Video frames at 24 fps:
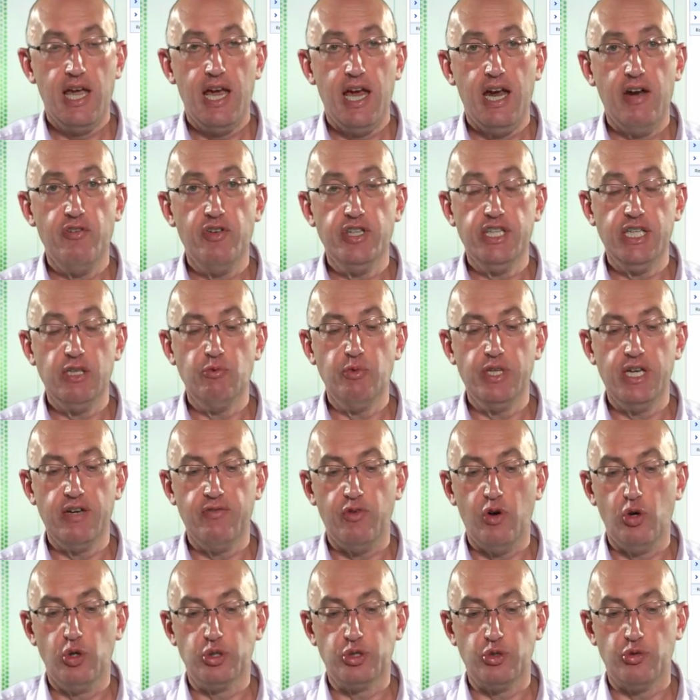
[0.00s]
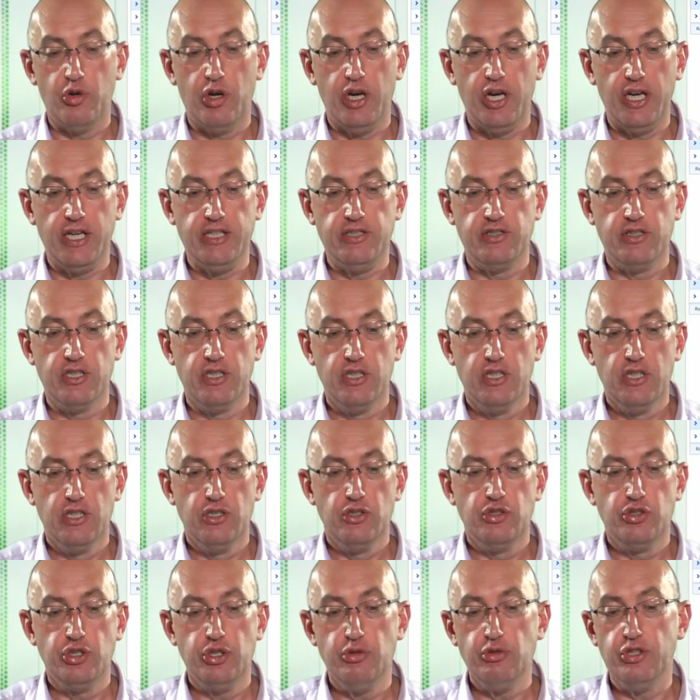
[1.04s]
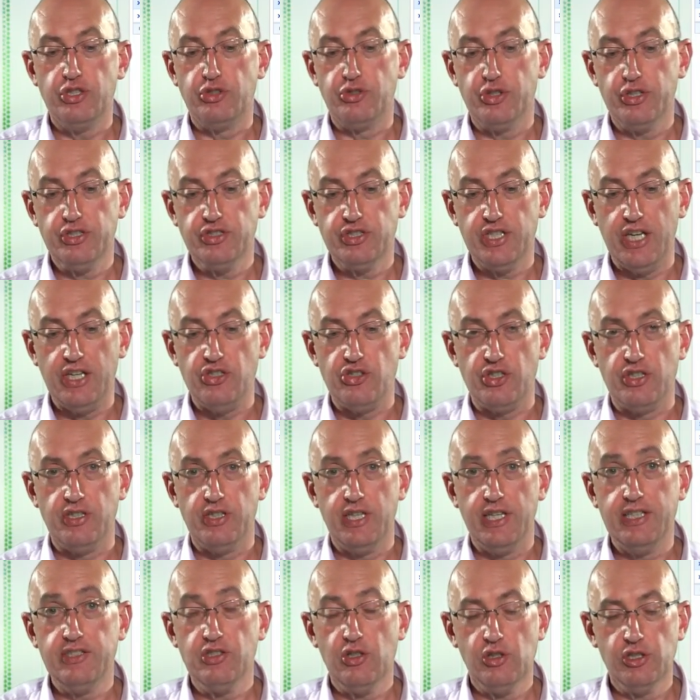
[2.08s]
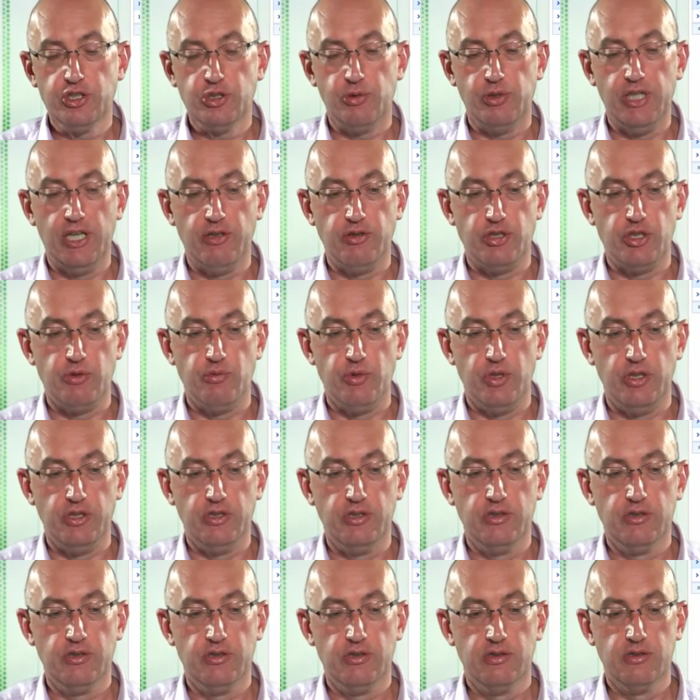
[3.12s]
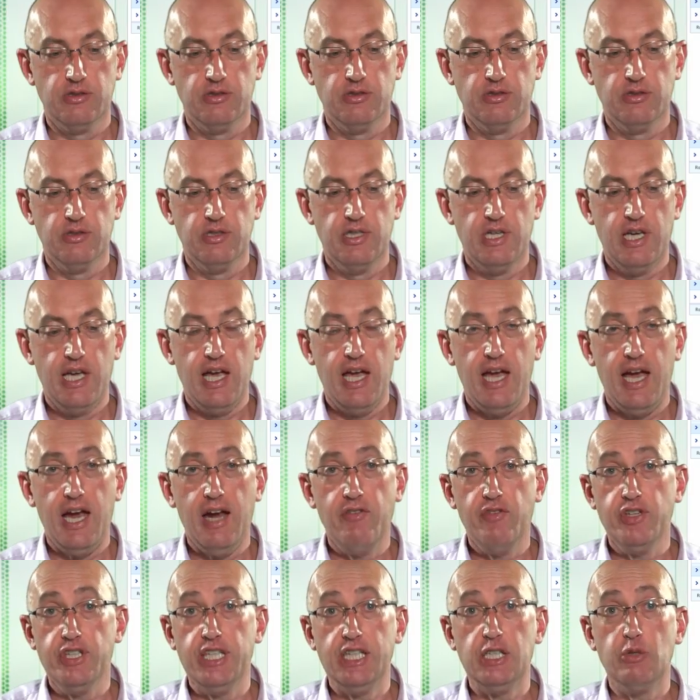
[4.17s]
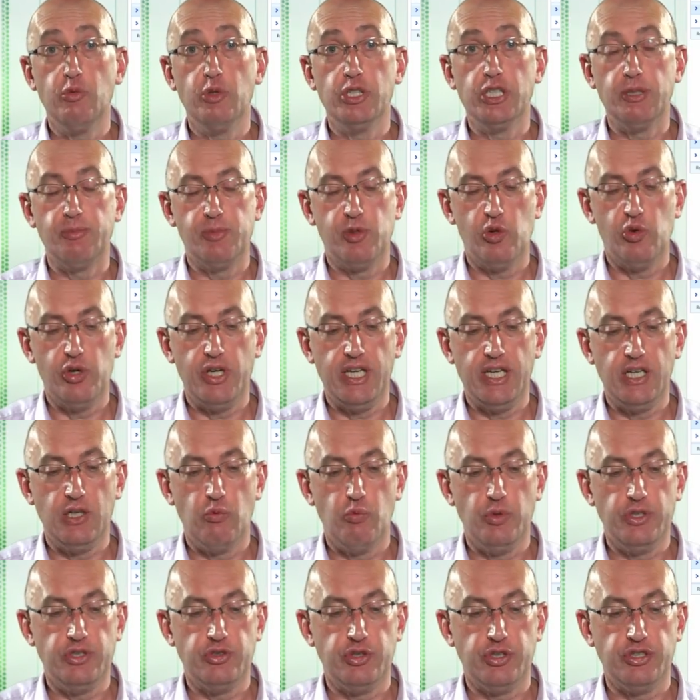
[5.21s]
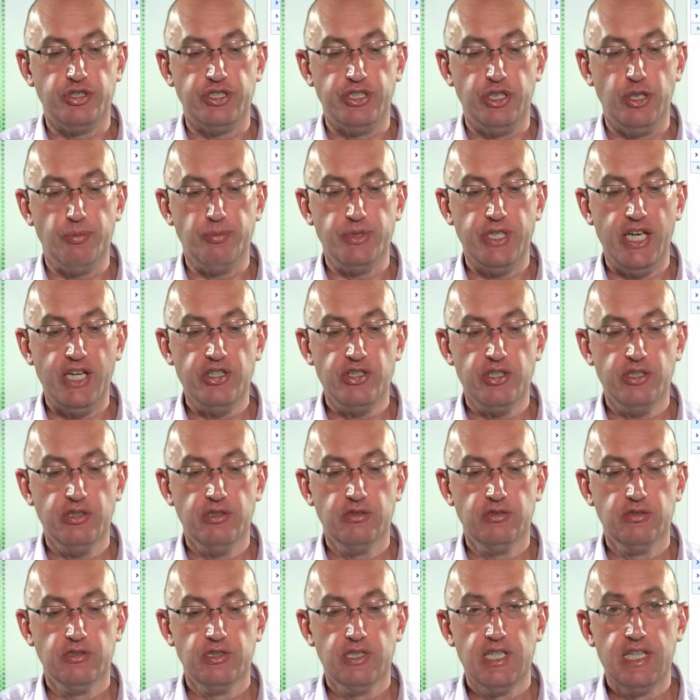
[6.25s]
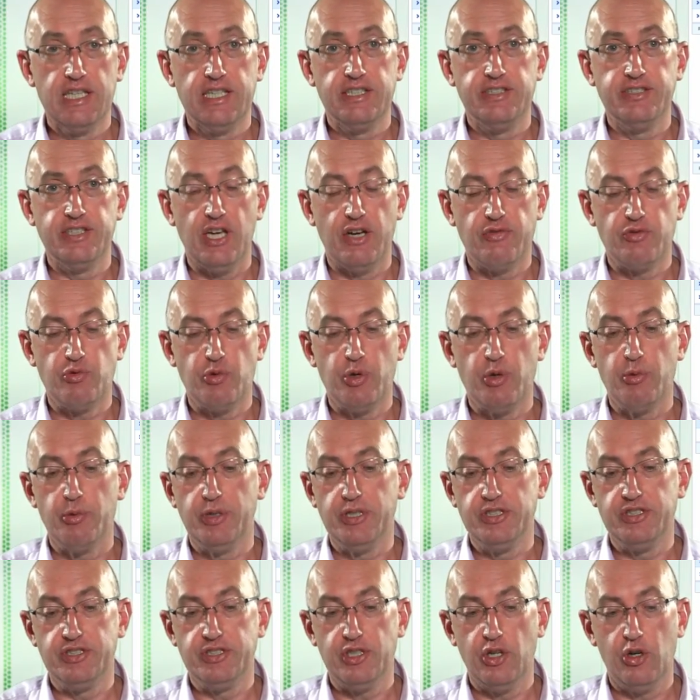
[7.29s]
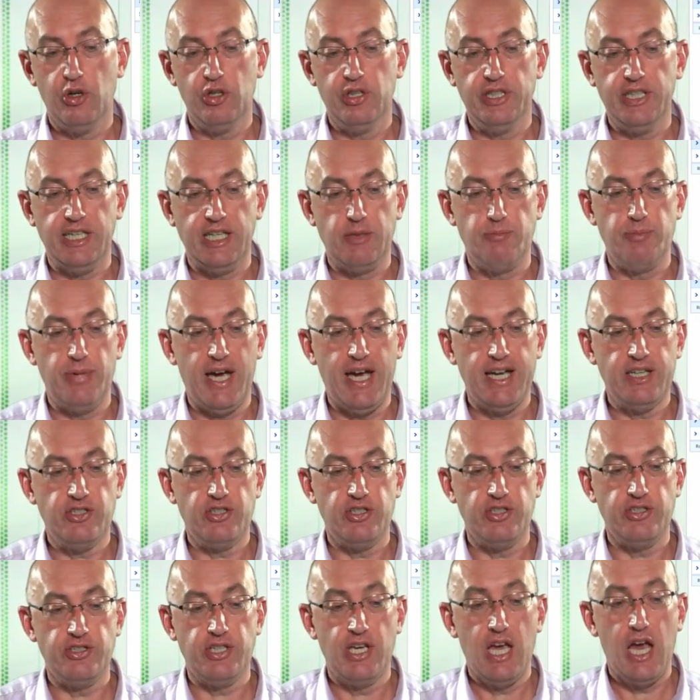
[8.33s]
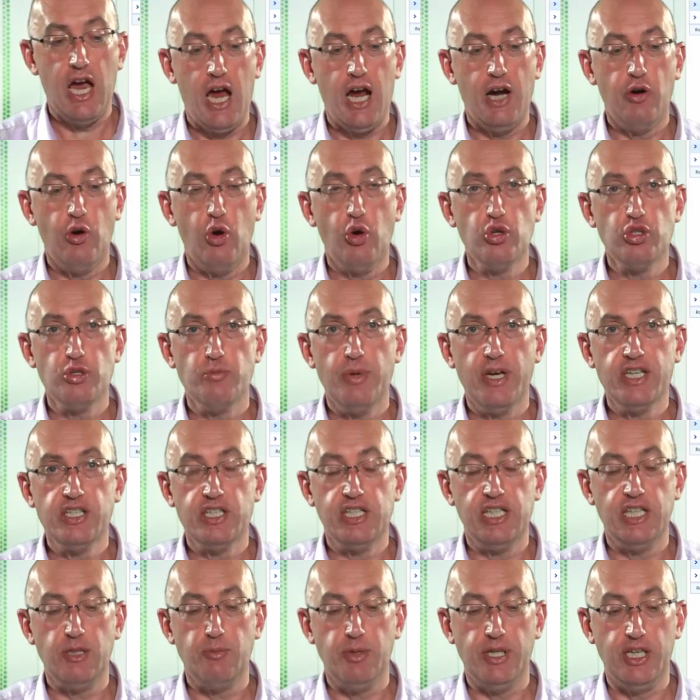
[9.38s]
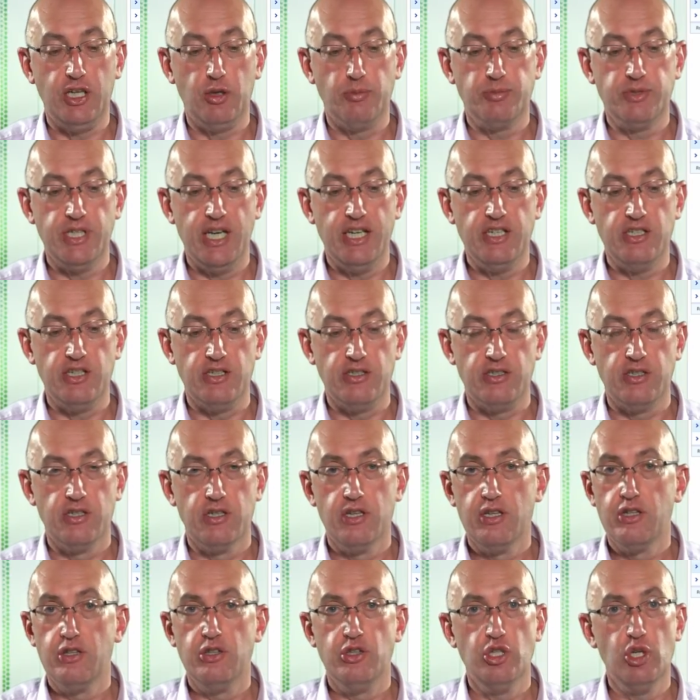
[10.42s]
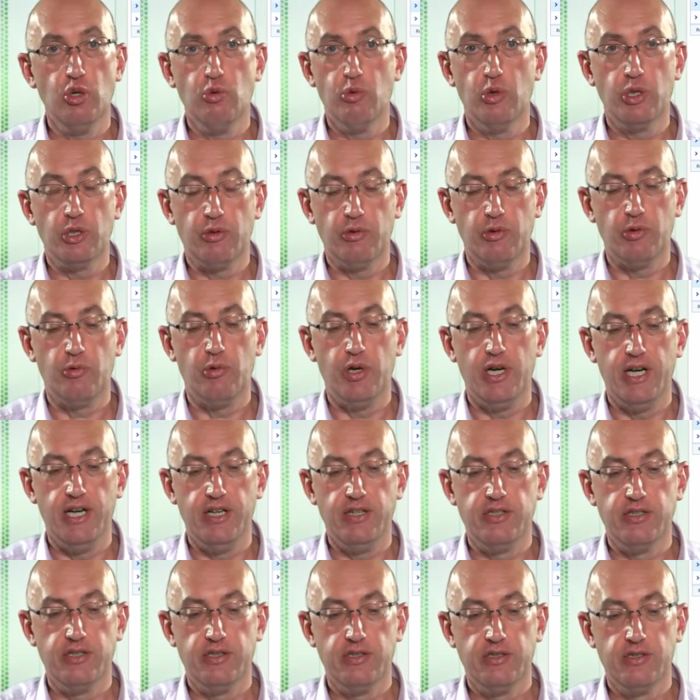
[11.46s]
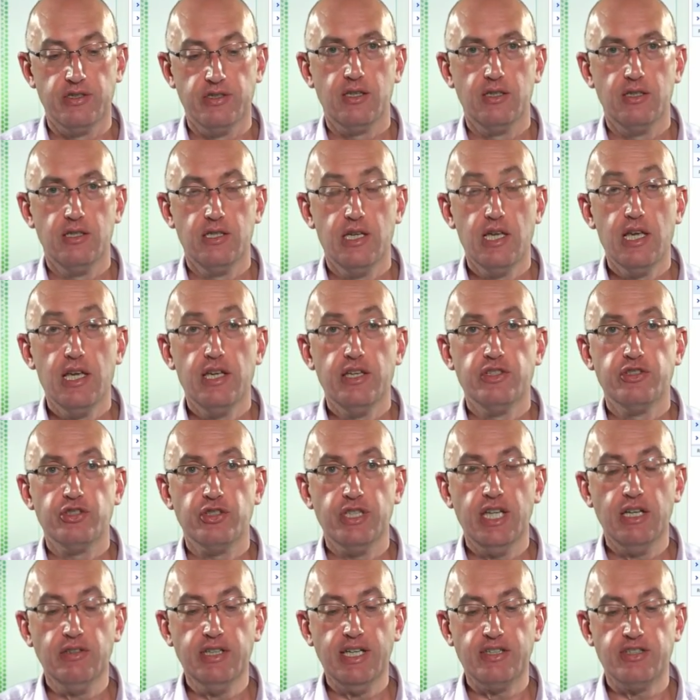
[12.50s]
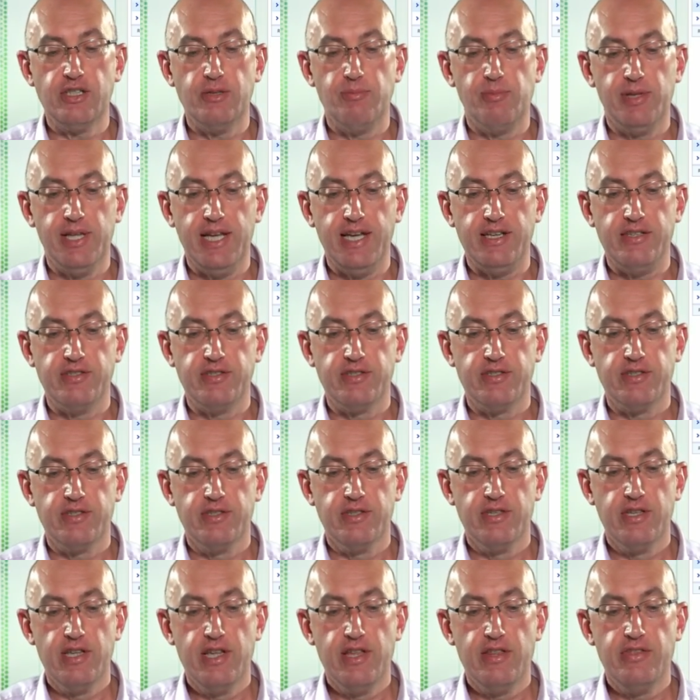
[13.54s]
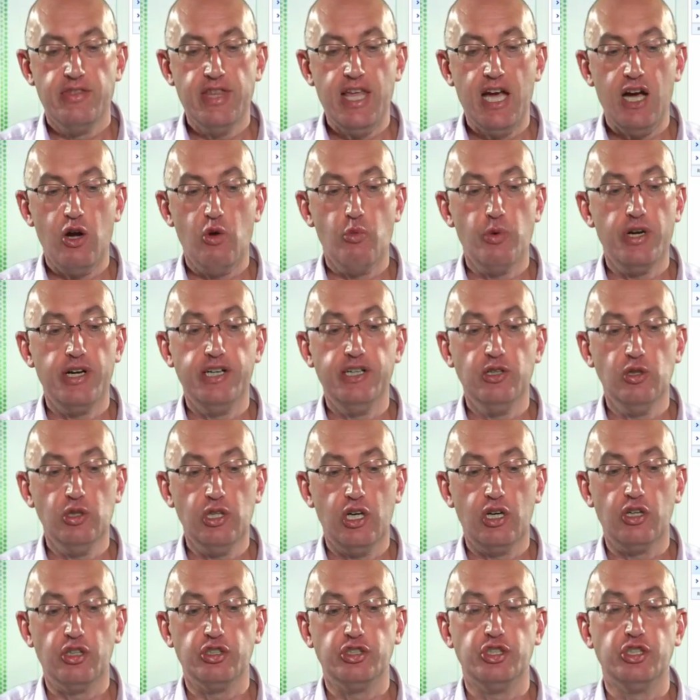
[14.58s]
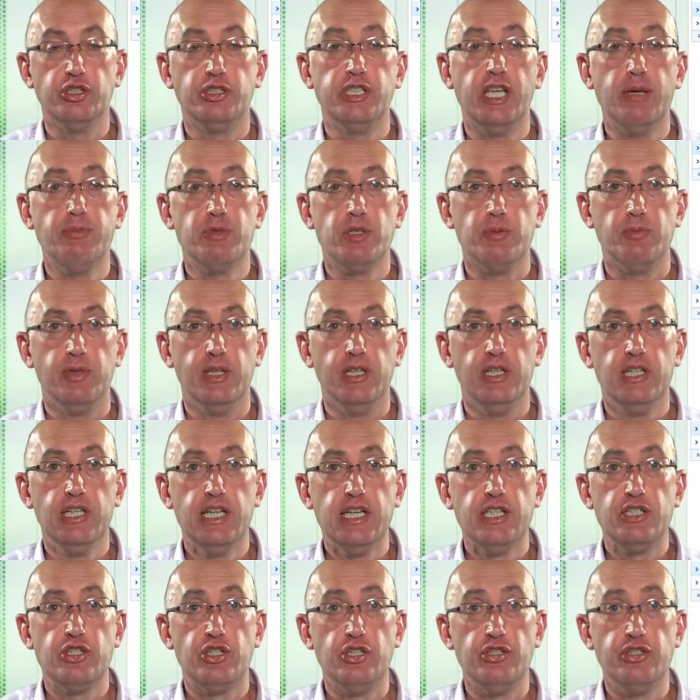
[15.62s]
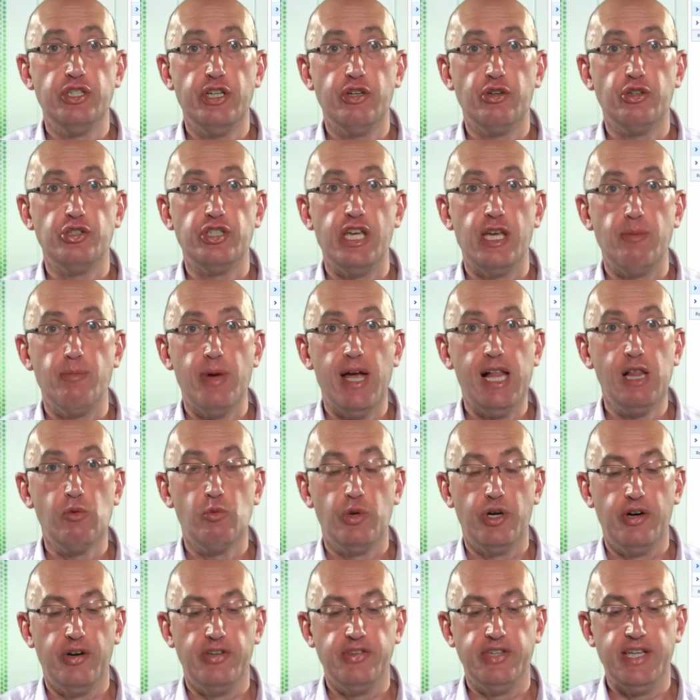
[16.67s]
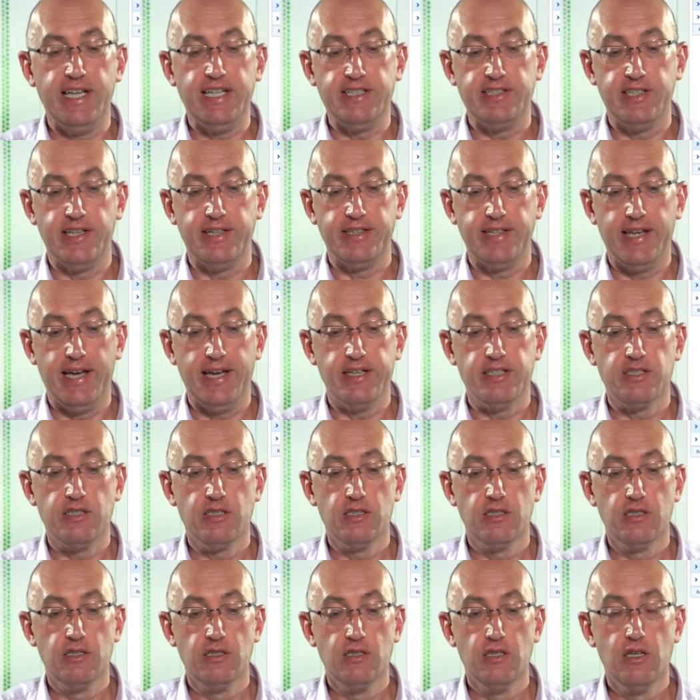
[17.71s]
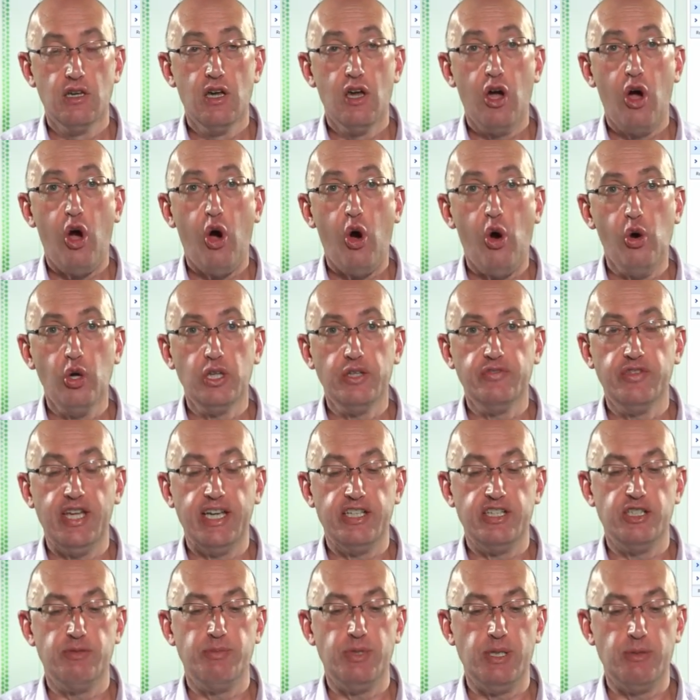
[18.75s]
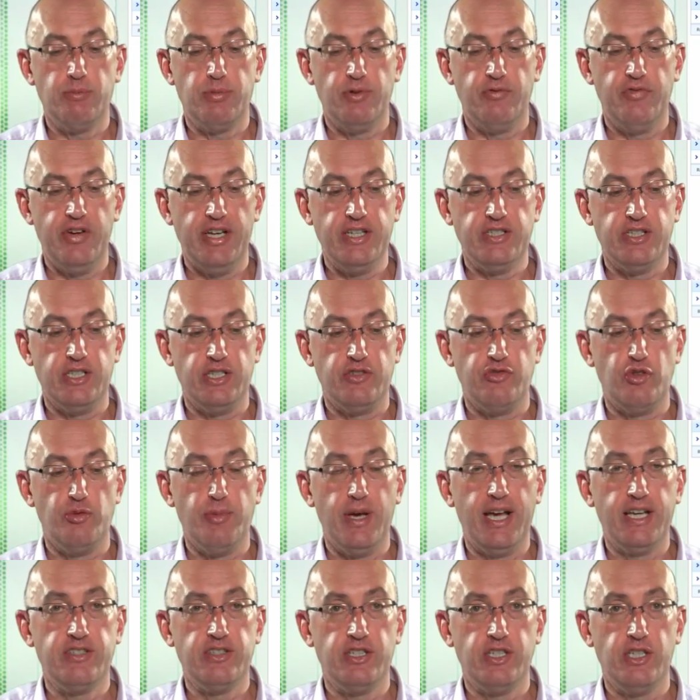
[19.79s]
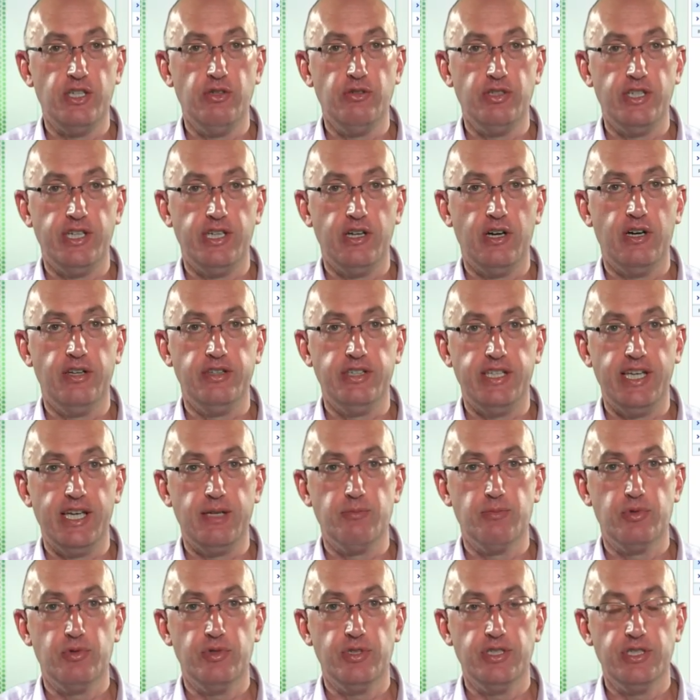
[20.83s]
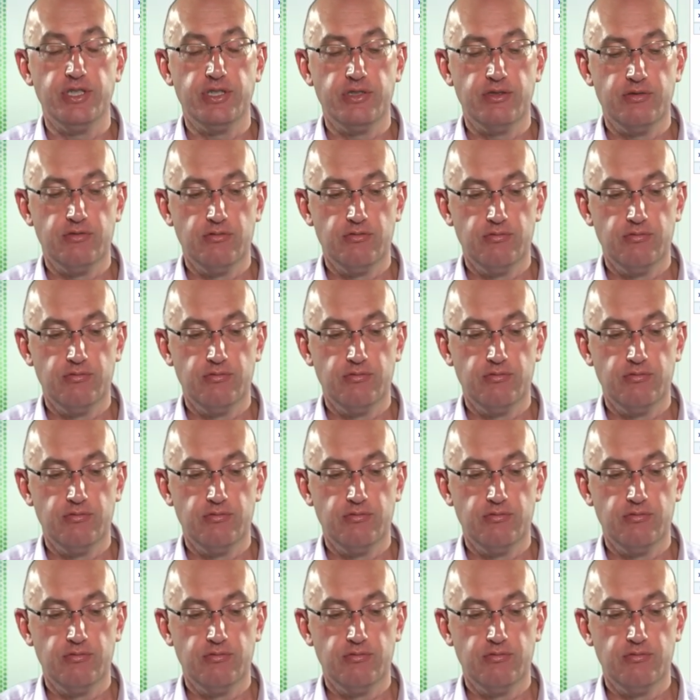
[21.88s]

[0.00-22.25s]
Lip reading: Everything we have authorized through the Trust Engine is also allowed to run. Everything we're deploying with Trusted Updater, software we're installing and patches are automatically being updated. No work required. So now that's in place, now we're no longer susceptible to zero-day malware and things like that. All of that is being prevented from executing on the endpoint.